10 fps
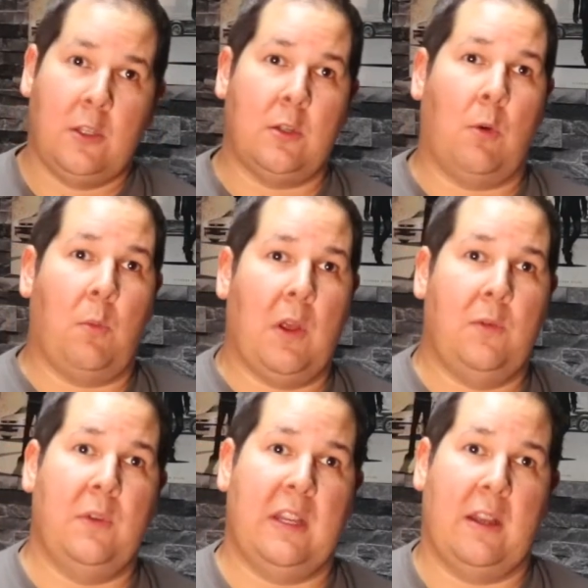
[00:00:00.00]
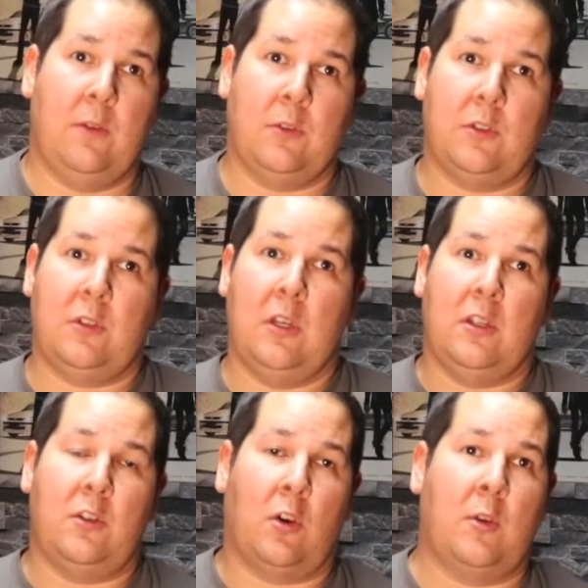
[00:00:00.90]
to upload videos
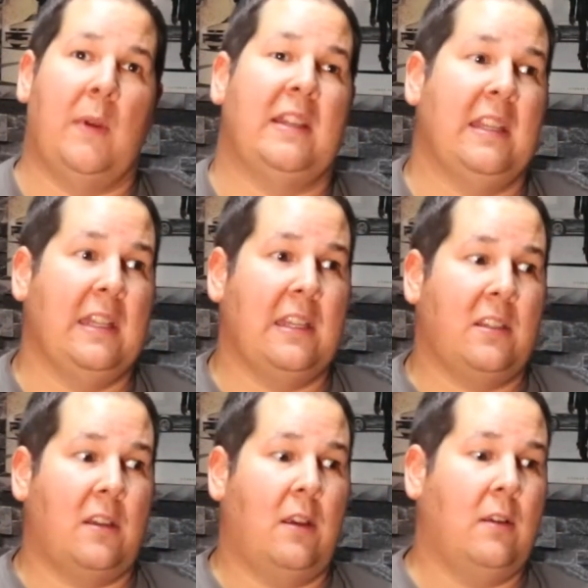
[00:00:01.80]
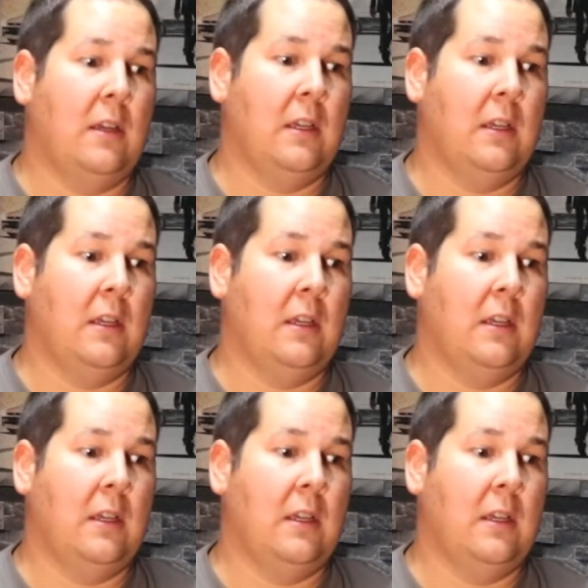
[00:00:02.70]
documenting this. So,